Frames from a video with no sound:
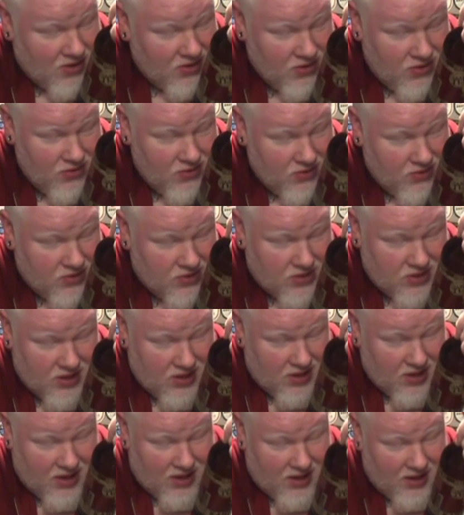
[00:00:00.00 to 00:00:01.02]
News
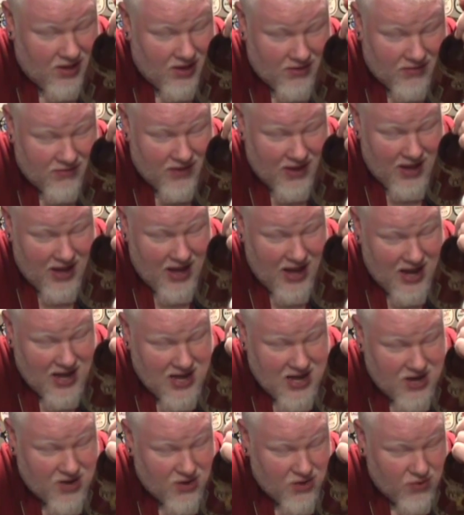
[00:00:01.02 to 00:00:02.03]
of
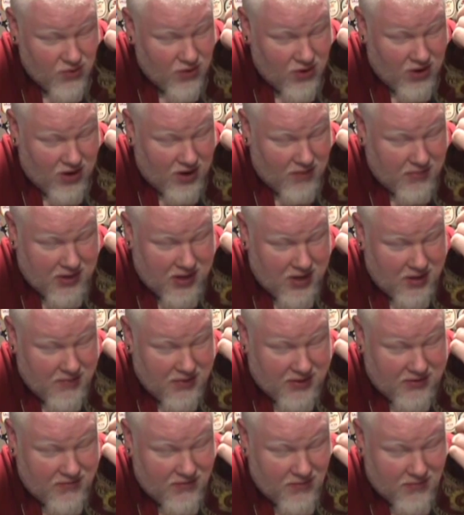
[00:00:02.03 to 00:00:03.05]
any new hop
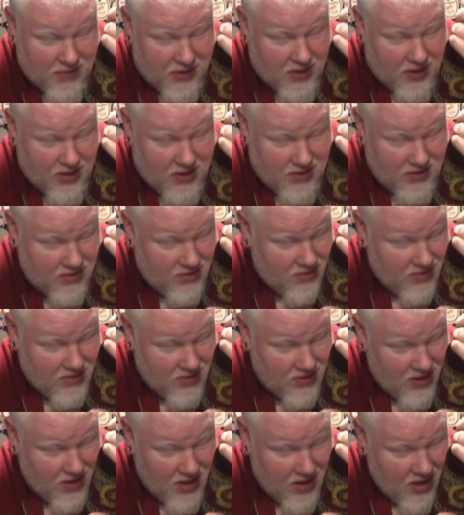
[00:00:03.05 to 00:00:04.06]
coming from the
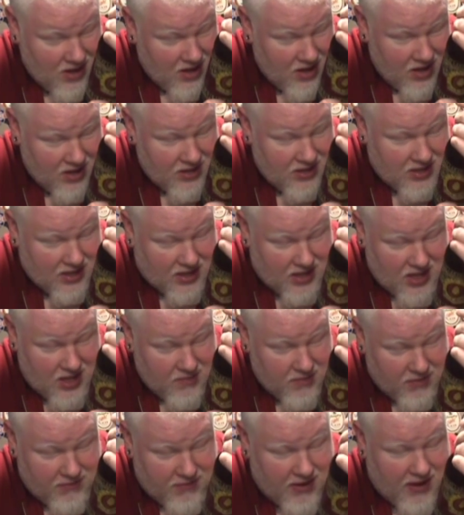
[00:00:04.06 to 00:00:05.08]

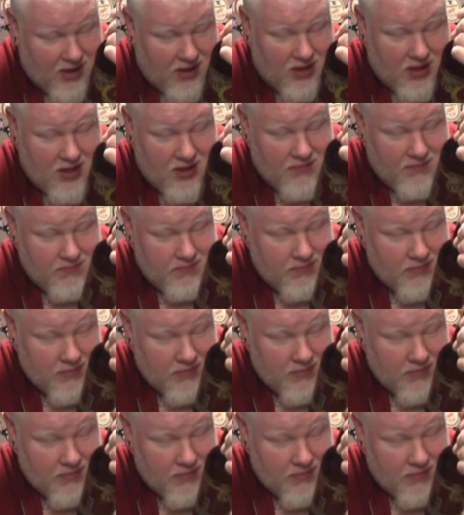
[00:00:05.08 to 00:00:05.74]
Yakima Valley